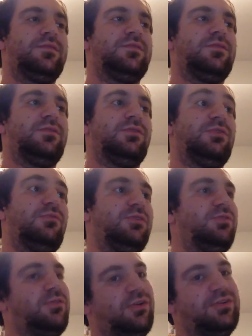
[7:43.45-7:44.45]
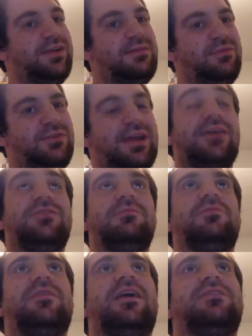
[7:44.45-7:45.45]
So you don't want to do it all the time, you'll deck out
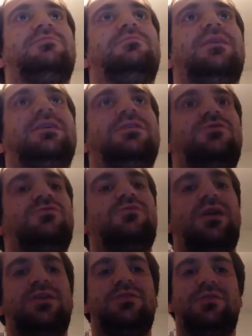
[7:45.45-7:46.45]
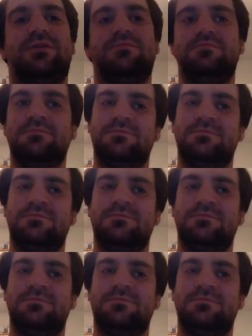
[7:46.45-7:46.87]
super fast, but you do want to do it